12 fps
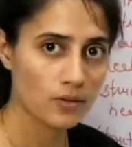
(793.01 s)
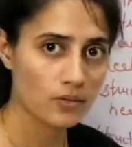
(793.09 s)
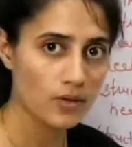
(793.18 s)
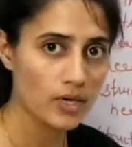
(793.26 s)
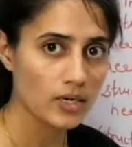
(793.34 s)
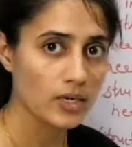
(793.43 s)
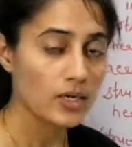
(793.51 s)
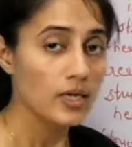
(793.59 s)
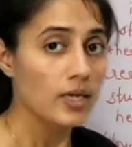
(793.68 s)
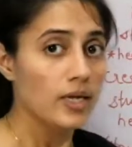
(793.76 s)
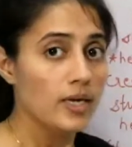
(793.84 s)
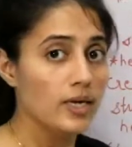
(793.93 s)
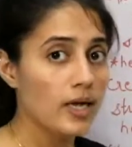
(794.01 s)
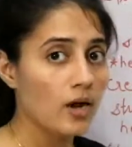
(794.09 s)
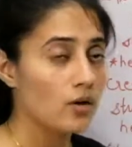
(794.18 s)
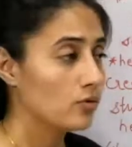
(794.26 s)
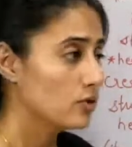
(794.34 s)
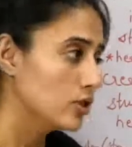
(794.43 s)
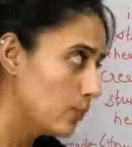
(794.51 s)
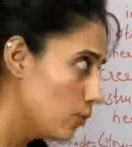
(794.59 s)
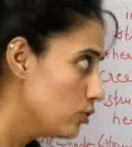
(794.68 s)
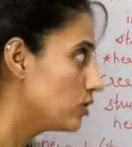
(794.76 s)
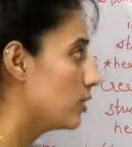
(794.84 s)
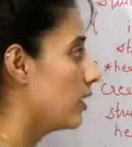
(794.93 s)
Right. Now
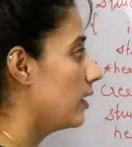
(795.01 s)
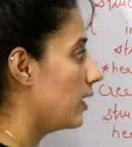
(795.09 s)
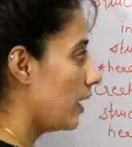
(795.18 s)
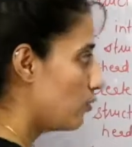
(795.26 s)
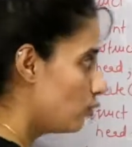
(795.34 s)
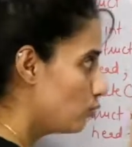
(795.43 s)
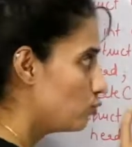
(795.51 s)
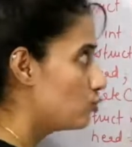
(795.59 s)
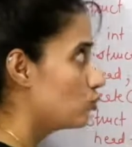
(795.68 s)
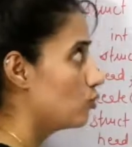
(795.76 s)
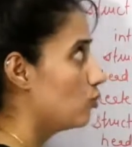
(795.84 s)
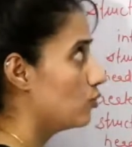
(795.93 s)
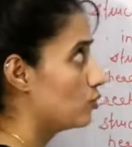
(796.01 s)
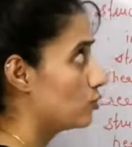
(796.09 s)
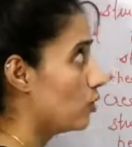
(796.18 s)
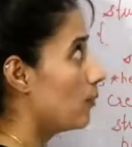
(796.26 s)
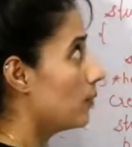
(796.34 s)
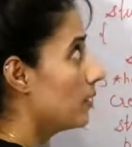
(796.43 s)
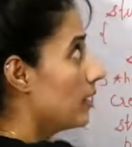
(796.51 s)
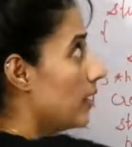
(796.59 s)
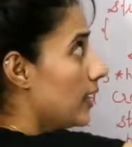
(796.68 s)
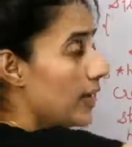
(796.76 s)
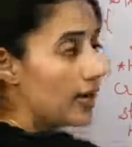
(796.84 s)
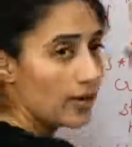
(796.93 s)
suppose I want to stop
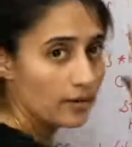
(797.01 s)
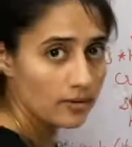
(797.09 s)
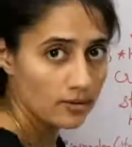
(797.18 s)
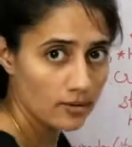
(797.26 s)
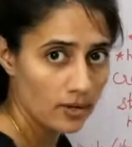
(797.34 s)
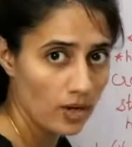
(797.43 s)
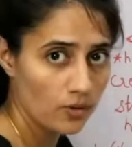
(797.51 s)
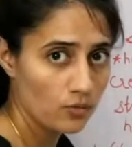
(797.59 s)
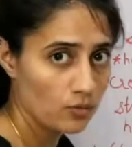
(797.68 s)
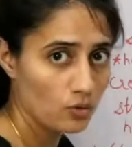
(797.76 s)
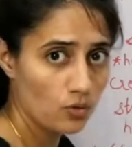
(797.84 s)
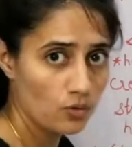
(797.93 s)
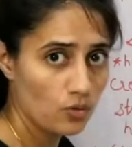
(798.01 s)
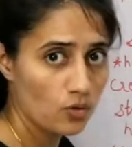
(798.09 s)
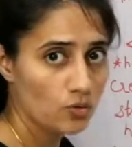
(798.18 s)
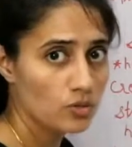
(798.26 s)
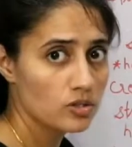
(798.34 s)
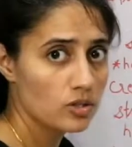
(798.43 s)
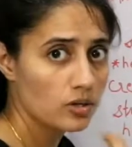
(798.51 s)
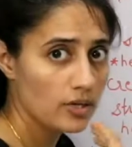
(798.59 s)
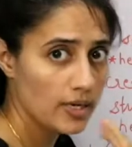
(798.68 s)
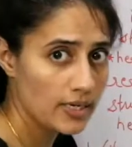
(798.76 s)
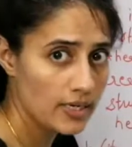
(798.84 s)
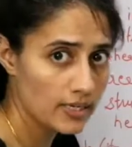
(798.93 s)
here. I don't want to insert
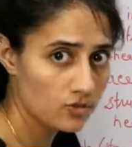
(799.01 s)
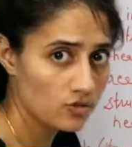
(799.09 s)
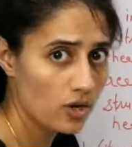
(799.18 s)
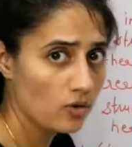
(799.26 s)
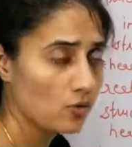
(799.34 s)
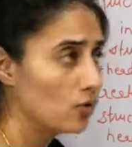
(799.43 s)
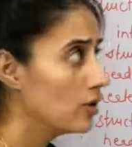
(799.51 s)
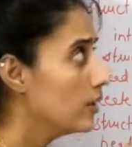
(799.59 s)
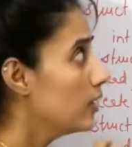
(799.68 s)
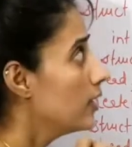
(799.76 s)
any extra node.